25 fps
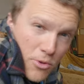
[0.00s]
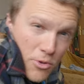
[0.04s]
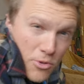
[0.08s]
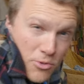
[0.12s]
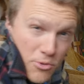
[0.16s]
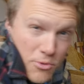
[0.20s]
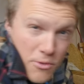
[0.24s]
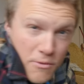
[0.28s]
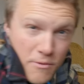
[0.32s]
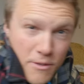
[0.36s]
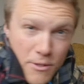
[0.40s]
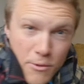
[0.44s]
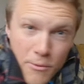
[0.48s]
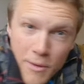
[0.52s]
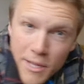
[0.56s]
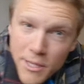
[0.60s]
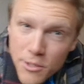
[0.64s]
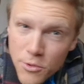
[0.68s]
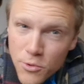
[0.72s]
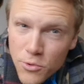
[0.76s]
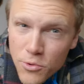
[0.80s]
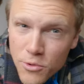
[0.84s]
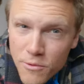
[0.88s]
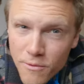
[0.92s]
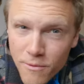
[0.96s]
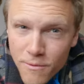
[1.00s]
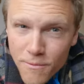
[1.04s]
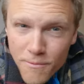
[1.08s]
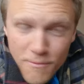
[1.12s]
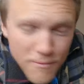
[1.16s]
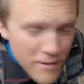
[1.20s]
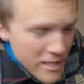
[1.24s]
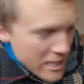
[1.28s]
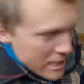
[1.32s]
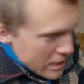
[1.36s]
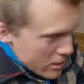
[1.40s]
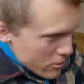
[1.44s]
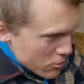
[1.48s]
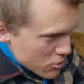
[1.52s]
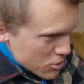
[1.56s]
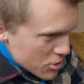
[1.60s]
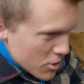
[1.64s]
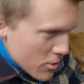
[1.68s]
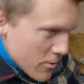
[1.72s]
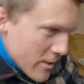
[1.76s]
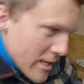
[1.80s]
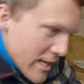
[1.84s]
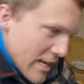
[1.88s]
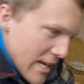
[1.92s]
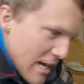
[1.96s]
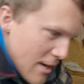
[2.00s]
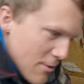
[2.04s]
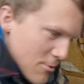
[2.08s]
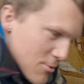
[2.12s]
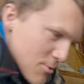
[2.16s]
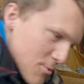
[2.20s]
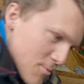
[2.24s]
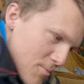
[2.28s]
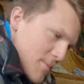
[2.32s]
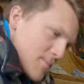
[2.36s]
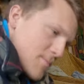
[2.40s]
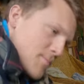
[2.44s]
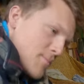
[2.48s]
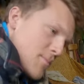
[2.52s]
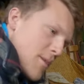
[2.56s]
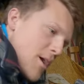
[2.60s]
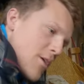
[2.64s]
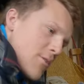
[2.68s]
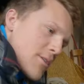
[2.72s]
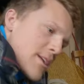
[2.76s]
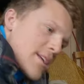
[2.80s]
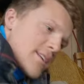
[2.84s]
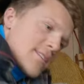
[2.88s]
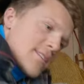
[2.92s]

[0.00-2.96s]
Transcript: not even one good video showing how to mount